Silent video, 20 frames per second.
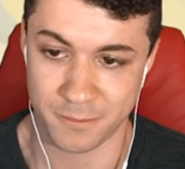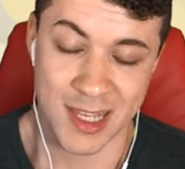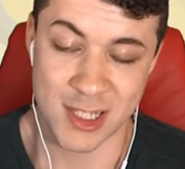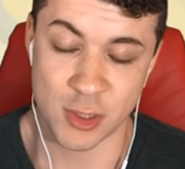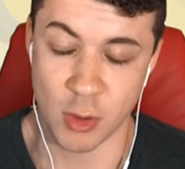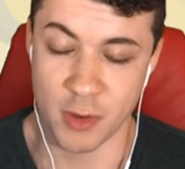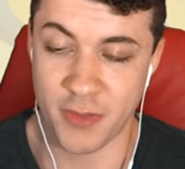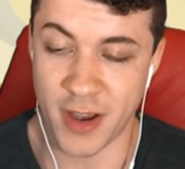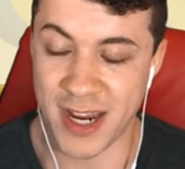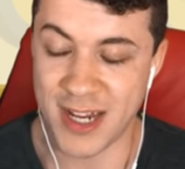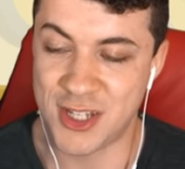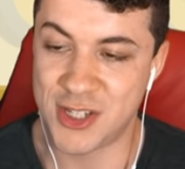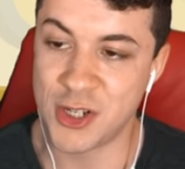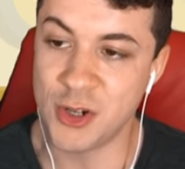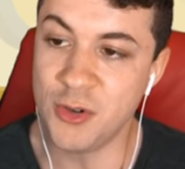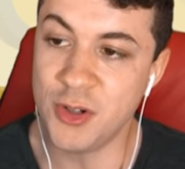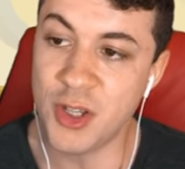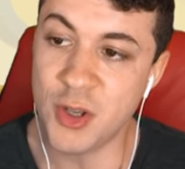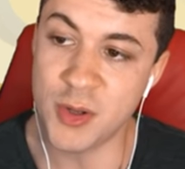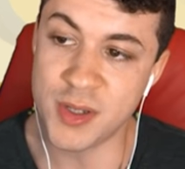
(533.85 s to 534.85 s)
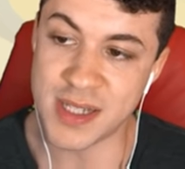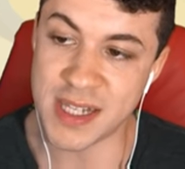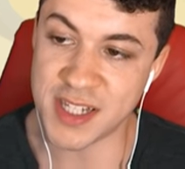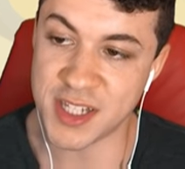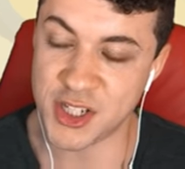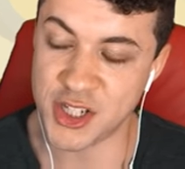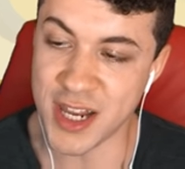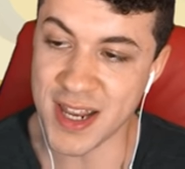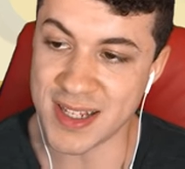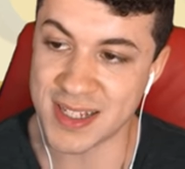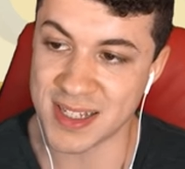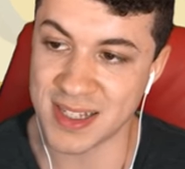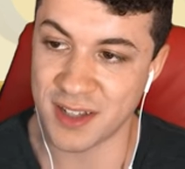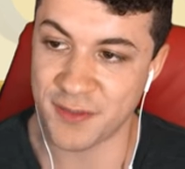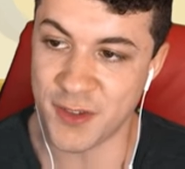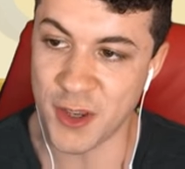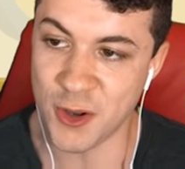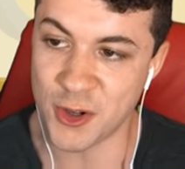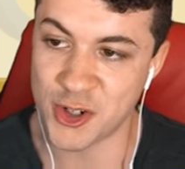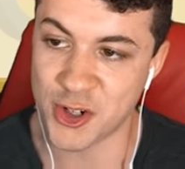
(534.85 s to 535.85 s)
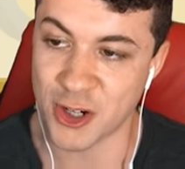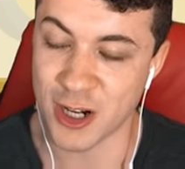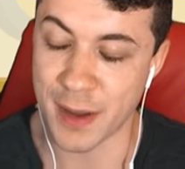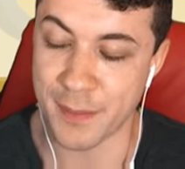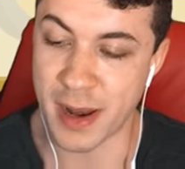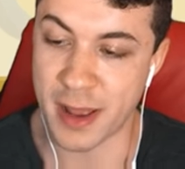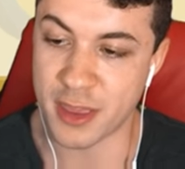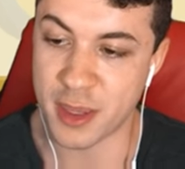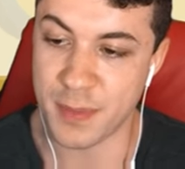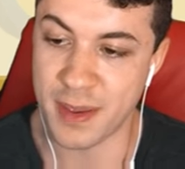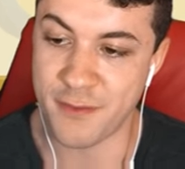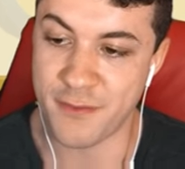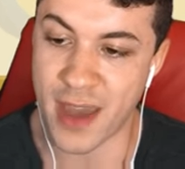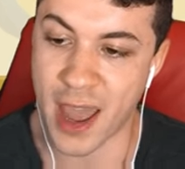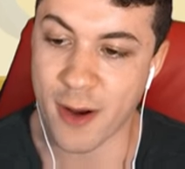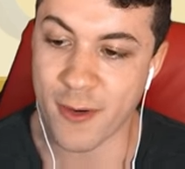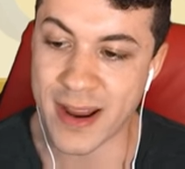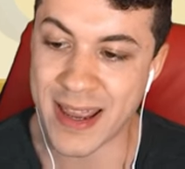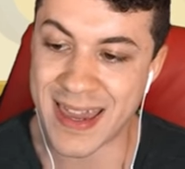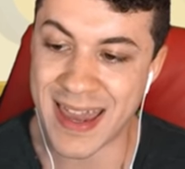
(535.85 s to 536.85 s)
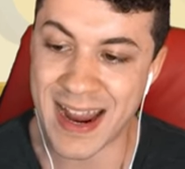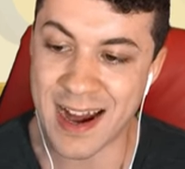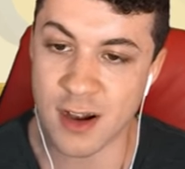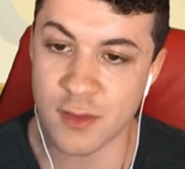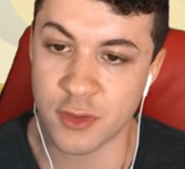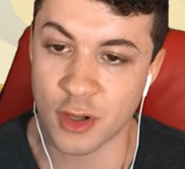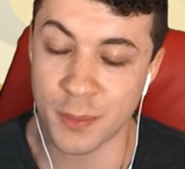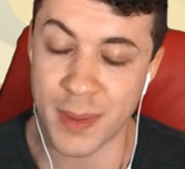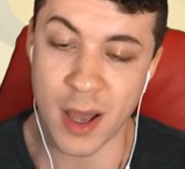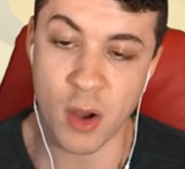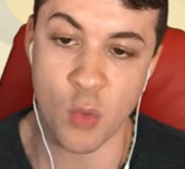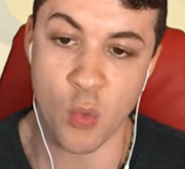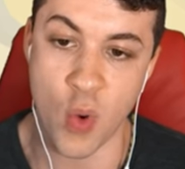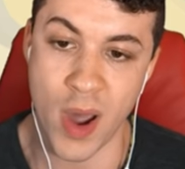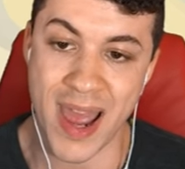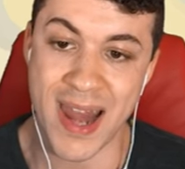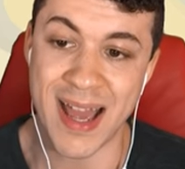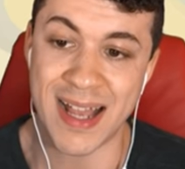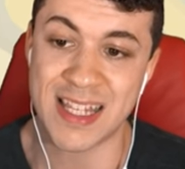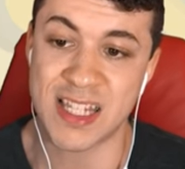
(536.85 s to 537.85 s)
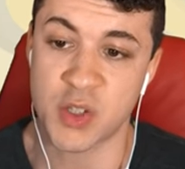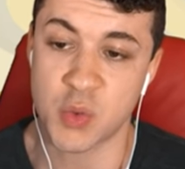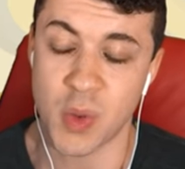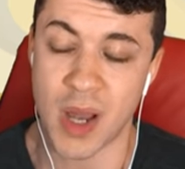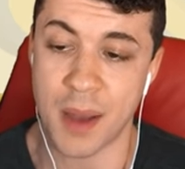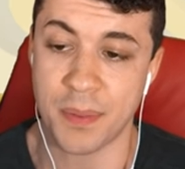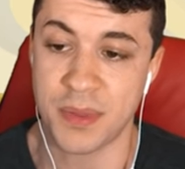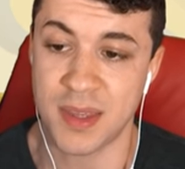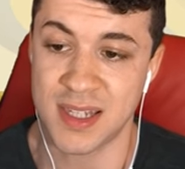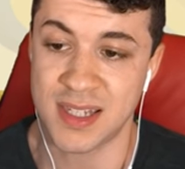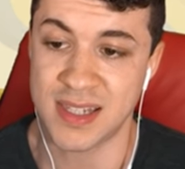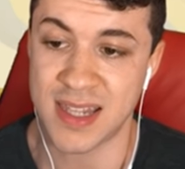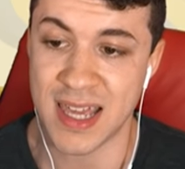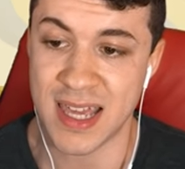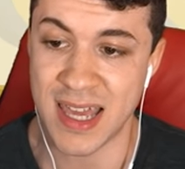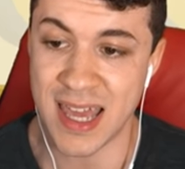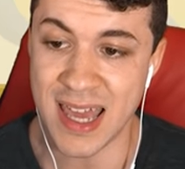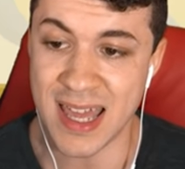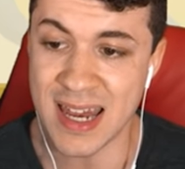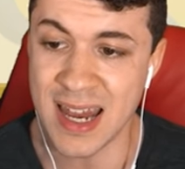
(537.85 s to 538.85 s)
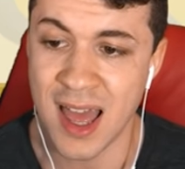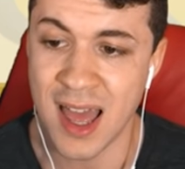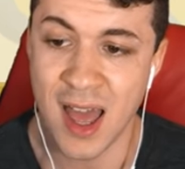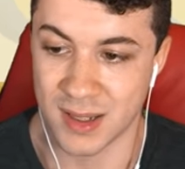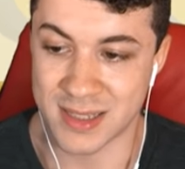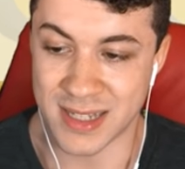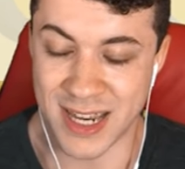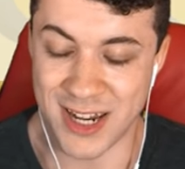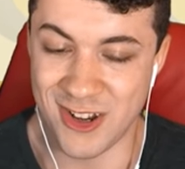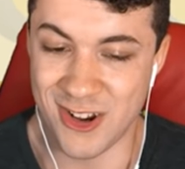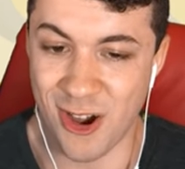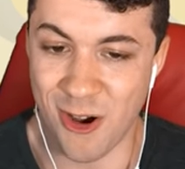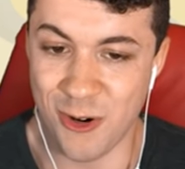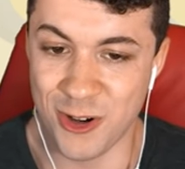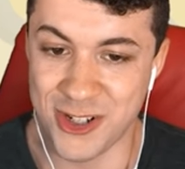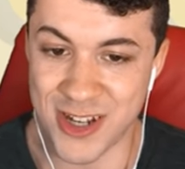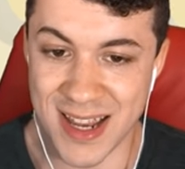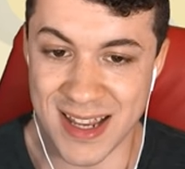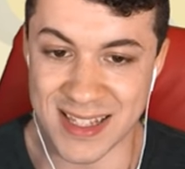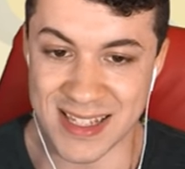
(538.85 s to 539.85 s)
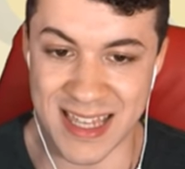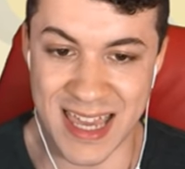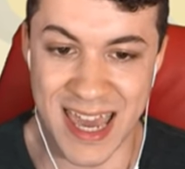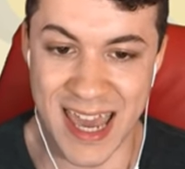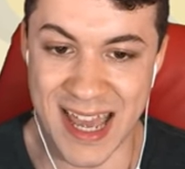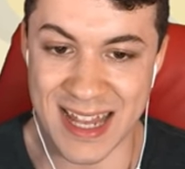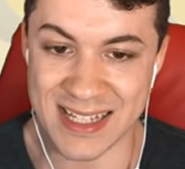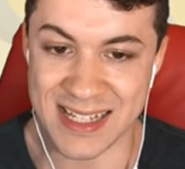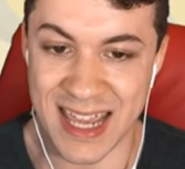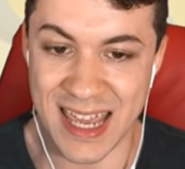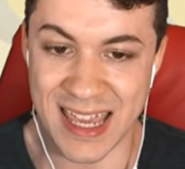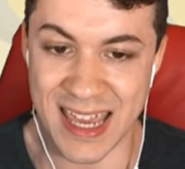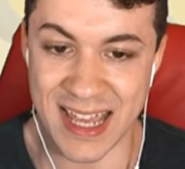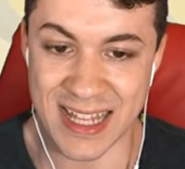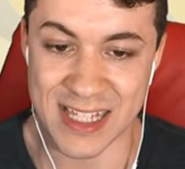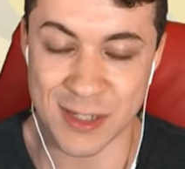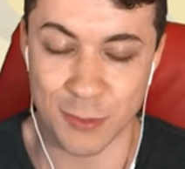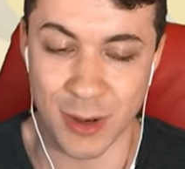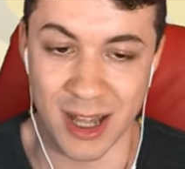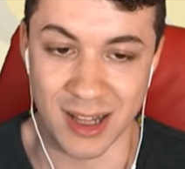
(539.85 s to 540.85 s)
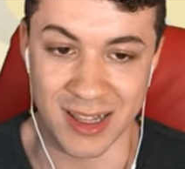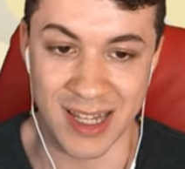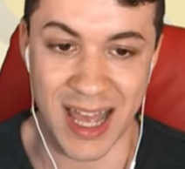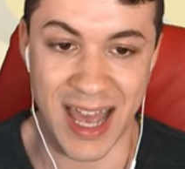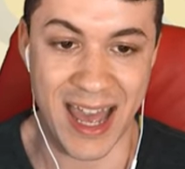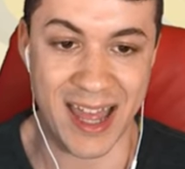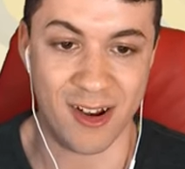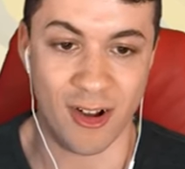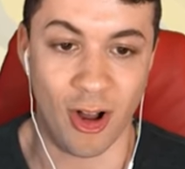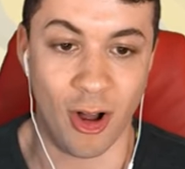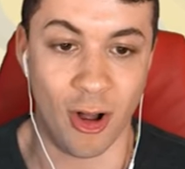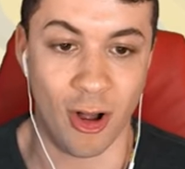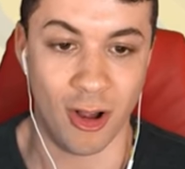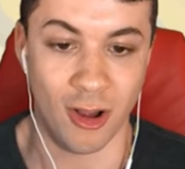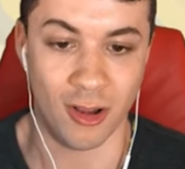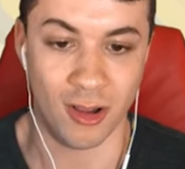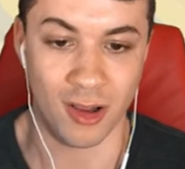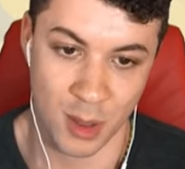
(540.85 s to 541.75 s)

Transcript: So if I do use this Jynx in the future, I'm gonna have to be very careful about when I swap this thing in, because I know Jynx can't take hits well at all.